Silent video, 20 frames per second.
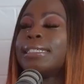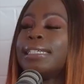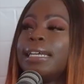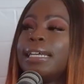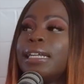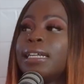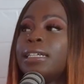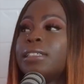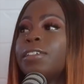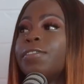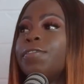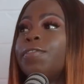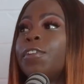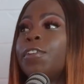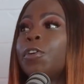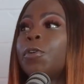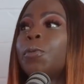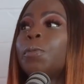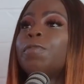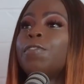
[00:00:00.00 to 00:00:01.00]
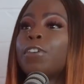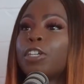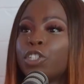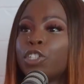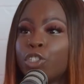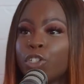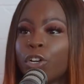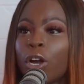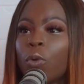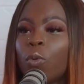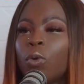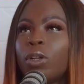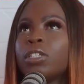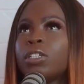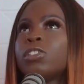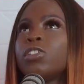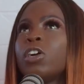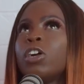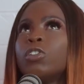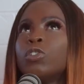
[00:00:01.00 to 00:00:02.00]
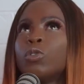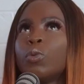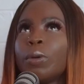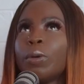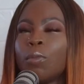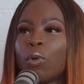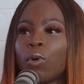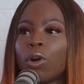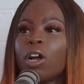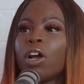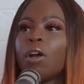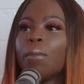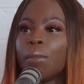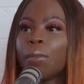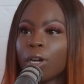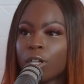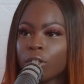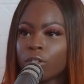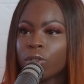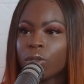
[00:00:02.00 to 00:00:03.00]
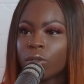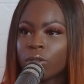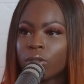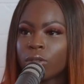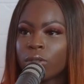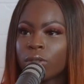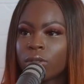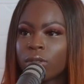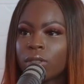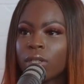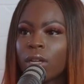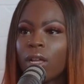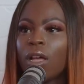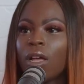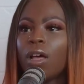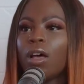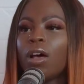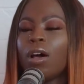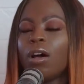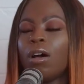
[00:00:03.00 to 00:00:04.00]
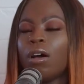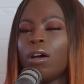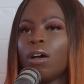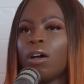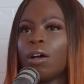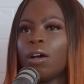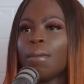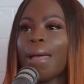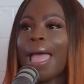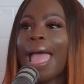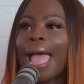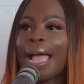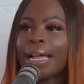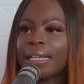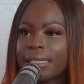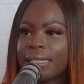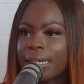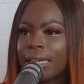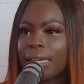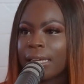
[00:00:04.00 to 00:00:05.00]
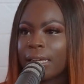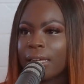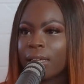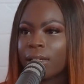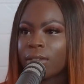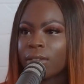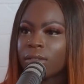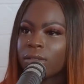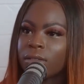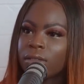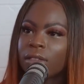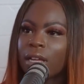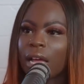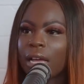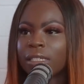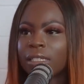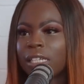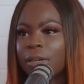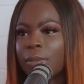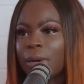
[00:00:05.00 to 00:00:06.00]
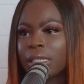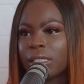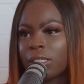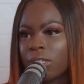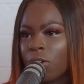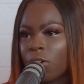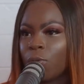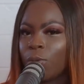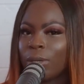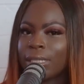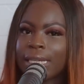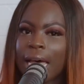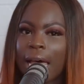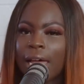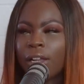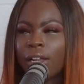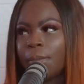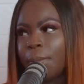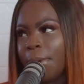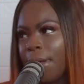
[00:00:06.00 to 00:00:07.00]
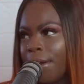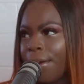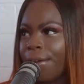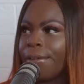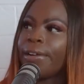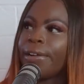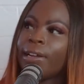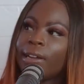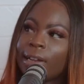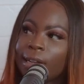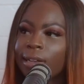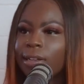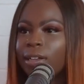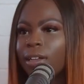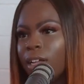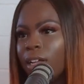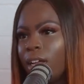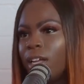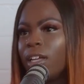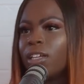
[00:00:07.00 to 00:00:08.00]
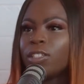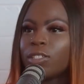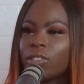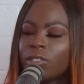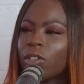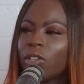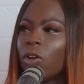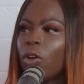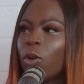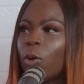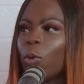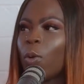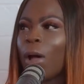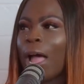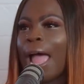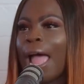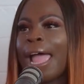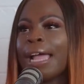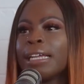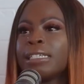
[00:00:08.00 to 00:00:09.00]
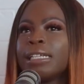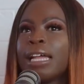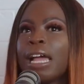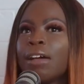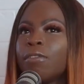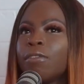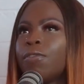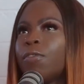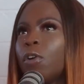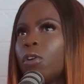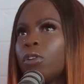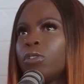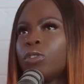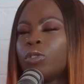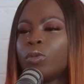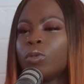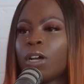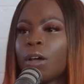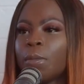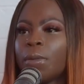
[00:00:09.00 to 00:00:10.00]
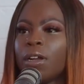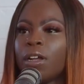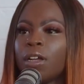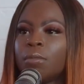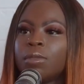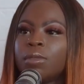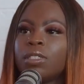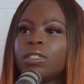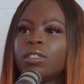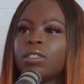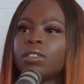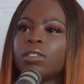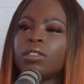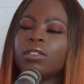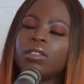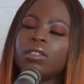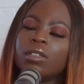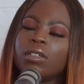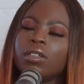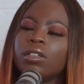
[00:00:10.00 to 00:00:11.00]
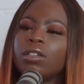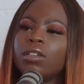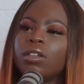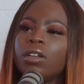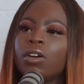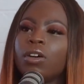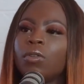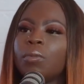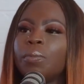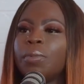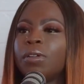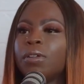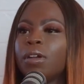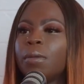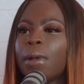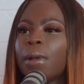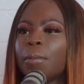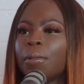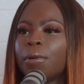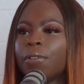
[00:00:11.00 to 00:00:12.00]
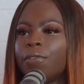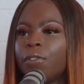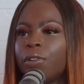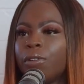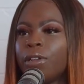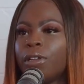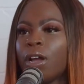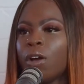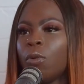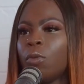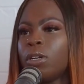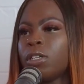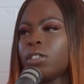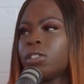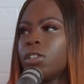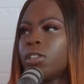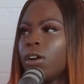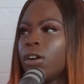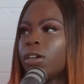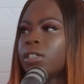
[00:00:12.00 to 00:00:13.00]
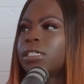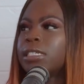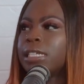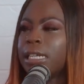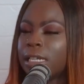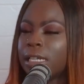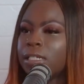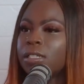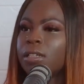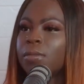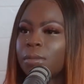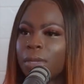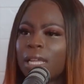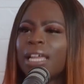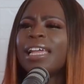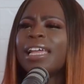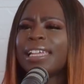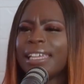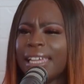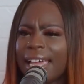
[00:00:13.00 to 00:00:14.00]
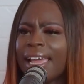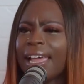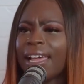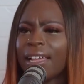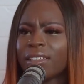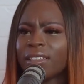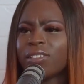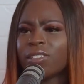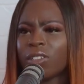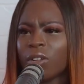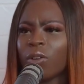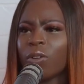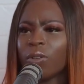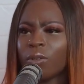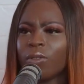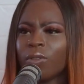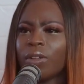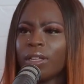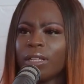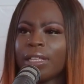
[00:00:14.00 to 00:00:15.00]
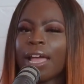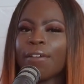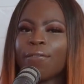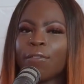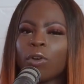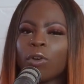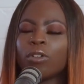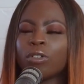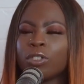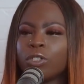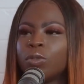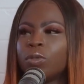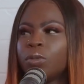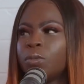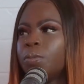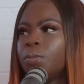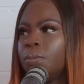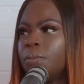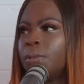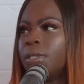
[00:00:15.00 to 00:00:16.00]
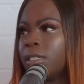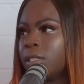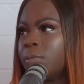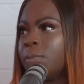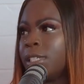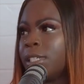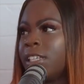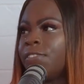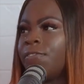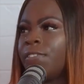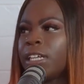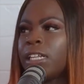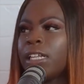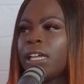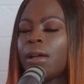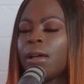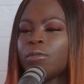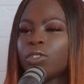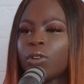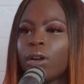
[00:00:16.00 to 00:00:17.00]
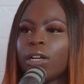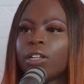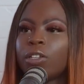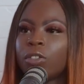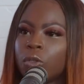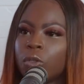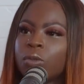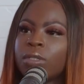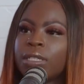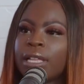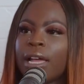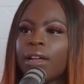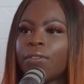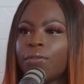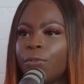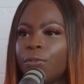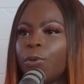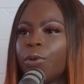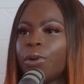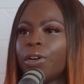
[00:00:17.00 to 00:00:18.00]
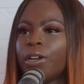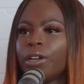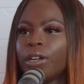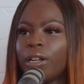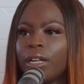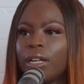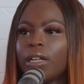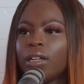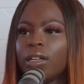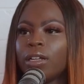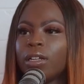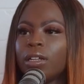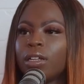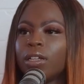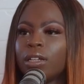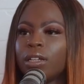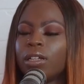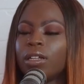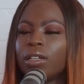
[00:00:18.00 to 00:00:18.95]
get into film for sure. I want to start doing more commercials, mm-hmm. um, acting. Okay. I see myself with Tyler Perry. Okay. so I actually have a photo shoot coming up to, you know, build up my portfolio. I want to start some sending some. Yeah. yeah mm-hmm. So Absolutely. that photo shoot specifically, I'm trying to use that for. Right. And I heard you say